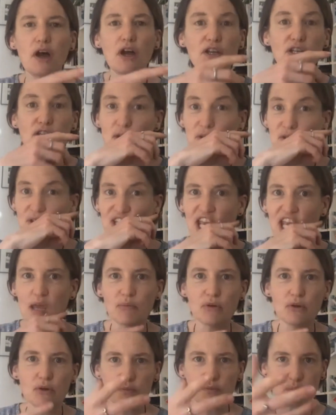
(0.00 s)
Youthscape,
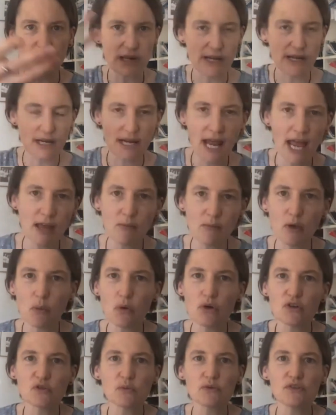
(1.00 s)
whose brilliant name it
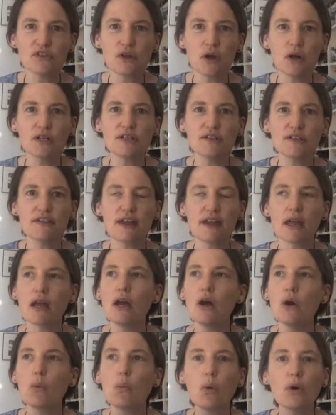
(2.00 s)
was, we're starting to think,
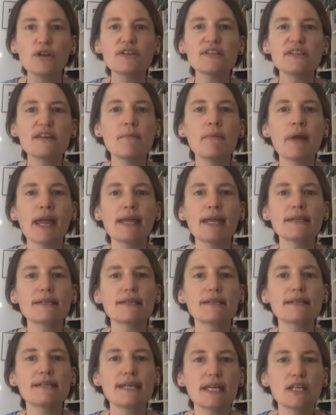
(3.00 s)
what does it mean
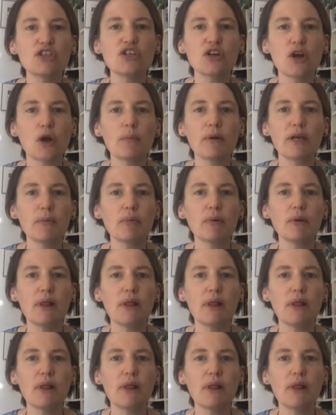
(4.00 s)
to teach young people?